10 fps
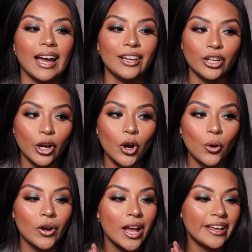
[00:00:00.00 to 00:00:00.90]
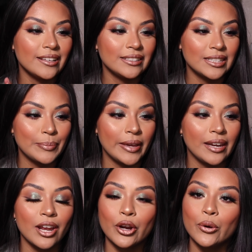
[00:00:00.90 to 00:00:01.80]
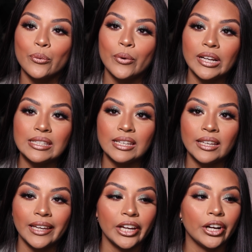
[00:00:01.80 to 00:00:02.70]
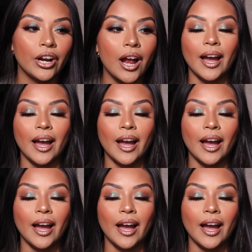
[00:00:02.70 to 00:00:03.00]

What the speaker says: I know it's been crazy here.